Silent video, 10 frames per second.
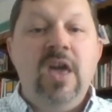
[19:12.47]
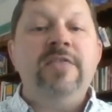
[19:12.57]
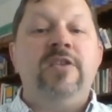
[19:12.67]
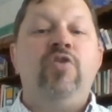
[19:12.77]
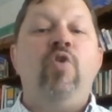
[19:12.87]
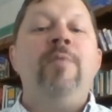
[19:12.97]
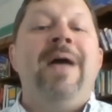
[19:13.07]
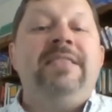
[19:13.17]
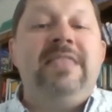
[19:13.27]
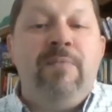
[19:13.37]
The
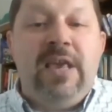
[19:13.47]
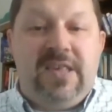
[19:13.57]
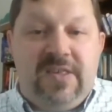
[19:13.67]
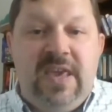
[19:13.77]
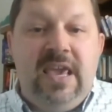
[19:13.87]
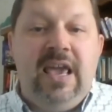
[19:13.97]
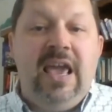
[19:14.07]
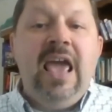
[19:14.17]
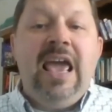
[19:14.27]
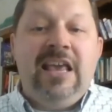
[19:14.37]
torment that we
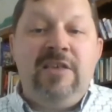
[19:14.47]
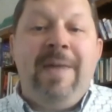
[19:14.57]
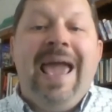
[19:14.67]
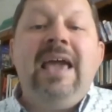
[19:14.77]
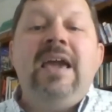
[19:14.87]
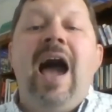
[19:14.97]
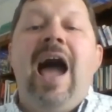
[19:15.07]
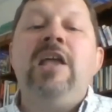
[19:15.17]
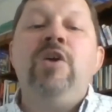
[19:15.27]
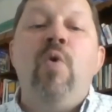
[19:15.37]
see is
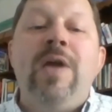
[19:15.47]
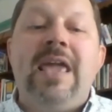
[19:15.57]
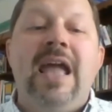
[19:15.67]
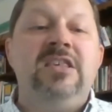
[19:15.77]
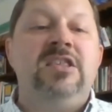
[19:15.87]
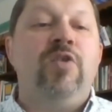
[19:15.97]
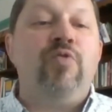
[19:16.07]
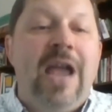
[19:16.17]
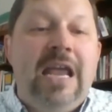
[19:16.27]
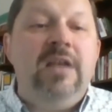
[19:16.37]
mankind going against the
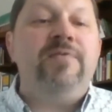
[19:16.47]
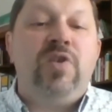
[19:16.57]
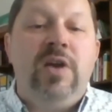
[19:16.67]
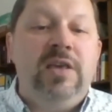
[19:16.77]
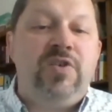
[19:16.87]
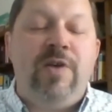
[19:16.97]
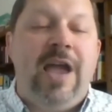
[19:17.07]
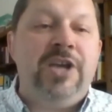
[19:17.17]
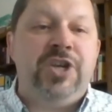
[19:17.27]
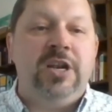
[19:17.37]
grain of his
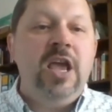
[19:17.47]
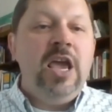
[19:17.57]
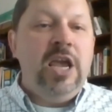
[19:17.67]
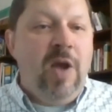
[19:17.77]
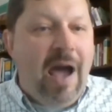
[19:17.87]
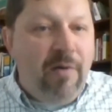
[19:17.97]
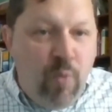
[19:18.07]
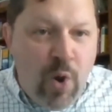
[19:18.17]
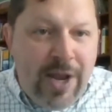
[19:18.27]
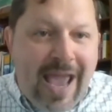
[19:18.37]
creation. You know how
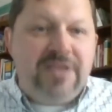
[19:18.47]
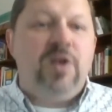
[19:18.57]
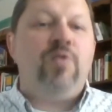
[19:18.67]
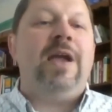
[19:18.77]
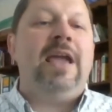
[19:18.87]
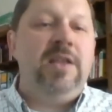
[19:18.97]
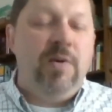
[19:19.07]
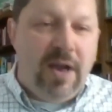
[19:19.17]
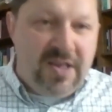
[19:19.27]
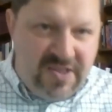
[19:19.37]
wood has a grain?
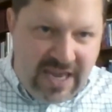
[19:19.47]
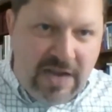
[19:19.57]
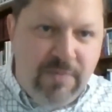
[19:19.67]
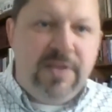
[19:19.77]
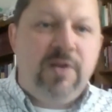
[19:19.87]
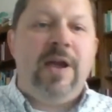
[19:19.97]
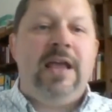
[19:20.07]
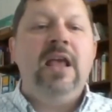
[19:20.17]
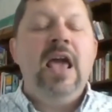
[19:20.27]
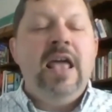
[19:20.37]
You want sand with a
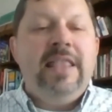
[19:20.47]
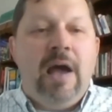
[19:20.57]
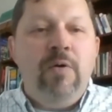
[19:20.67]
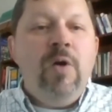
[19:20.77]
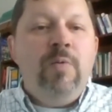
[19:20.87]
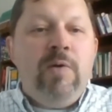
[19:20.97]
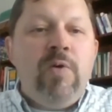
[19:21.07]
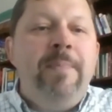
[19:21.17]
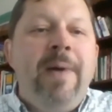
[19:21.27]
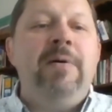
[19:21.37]
grain? Now, we
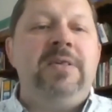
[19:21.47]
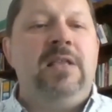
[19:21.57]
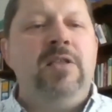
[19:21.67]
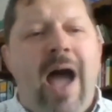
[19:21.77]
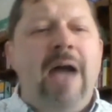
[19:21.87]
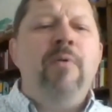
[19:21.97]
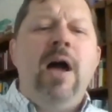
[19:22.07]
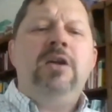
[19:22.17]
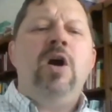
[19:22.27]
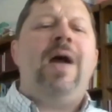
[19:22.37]
rebel. We say, no, I
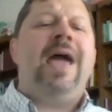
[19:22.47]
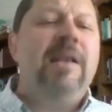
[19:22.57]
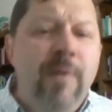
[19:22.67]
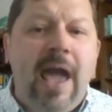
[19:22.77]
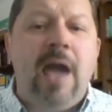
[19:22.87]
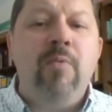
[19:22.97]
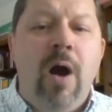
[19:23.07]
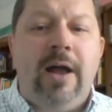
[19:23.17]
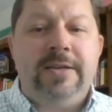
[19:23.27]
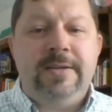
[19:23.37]
want to go any way I
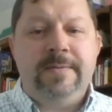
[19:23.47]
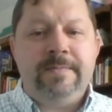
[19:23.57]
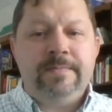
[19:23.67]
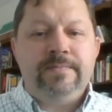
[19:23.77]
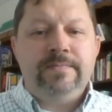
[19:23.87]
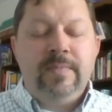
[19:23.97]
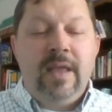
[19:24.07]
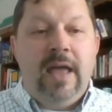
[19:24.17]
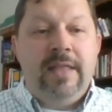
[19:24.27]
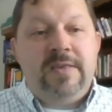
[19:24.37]
want.
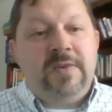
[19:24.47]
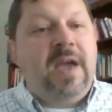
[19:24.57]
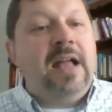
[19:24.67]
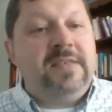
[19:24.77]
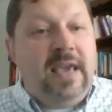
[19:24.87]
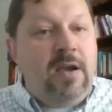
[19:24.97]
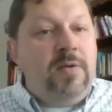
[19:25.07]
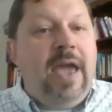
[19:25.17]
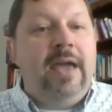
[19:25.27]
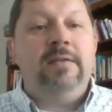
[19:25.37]
And this is God saying,
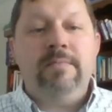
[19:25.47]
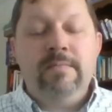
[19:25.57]
okay,